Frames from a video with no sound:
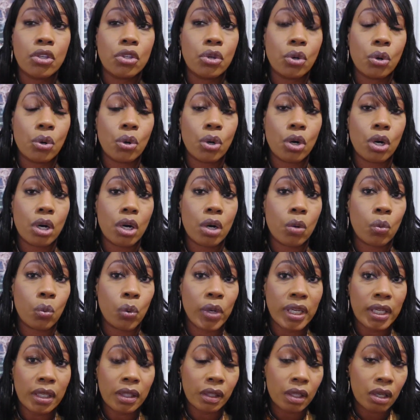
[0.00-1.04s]
your
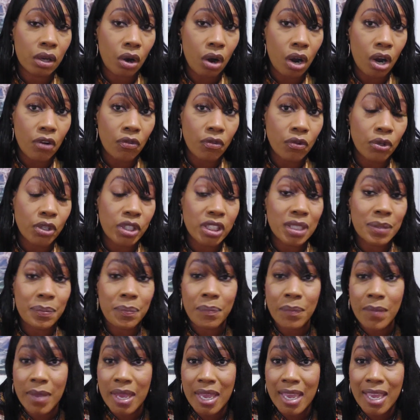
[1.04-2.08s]
weekly offers
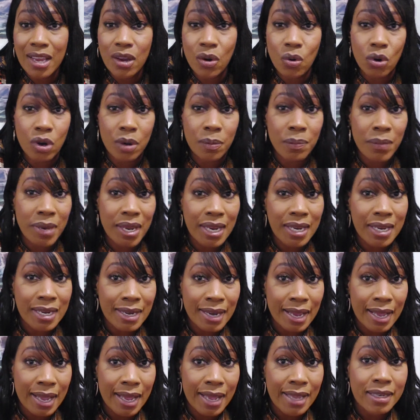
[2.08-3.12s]
may or may
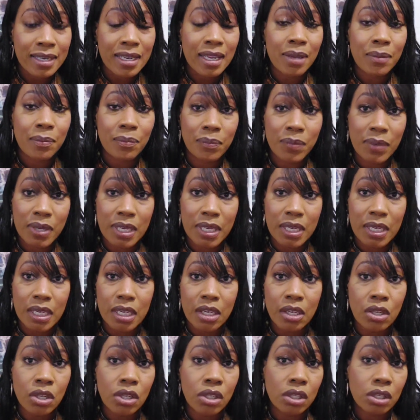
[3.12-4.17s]
not
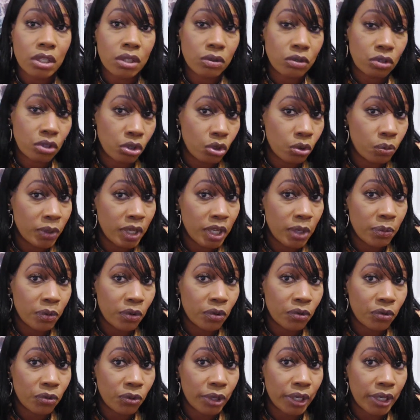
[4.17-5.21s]
be two
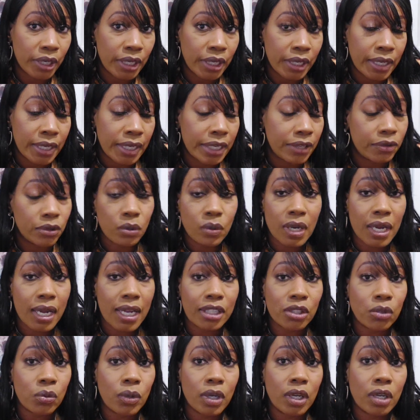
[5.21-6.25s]
people free. If you
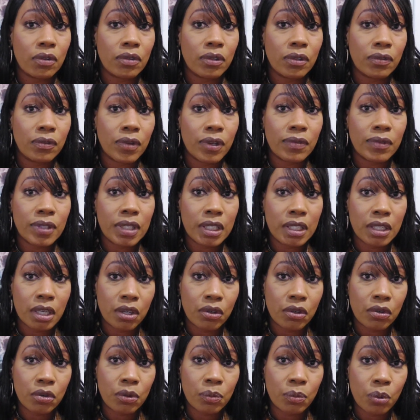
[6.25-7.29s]
got 1,200 to
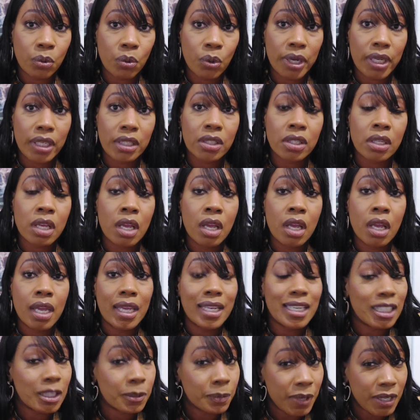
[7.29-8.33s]
1,500 points,
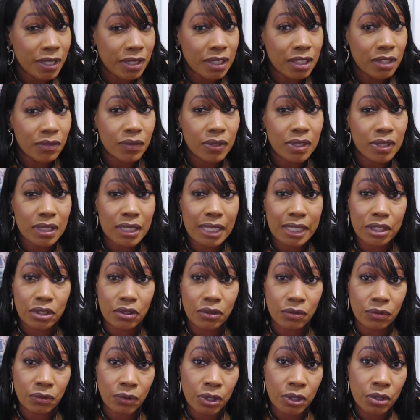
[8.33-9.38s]
and especially if it's like
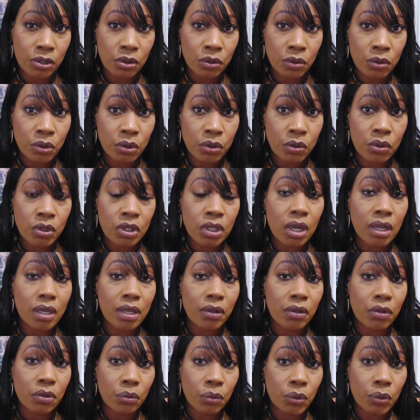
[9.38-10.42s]
your first cruise on
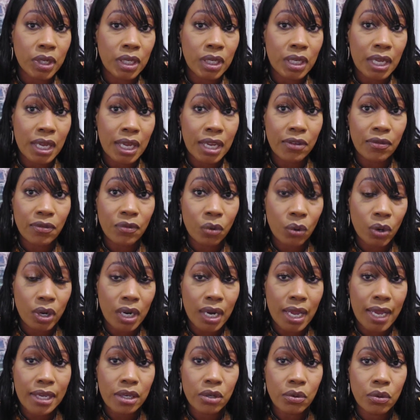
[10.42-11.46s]
a 3-night,
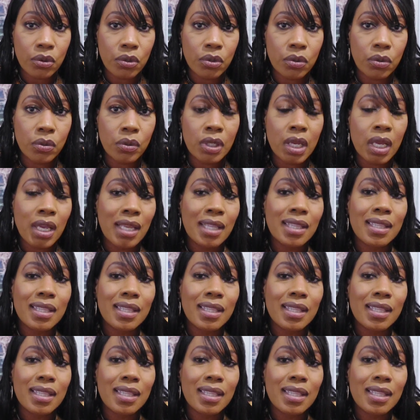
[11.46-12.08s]
4-night cruise,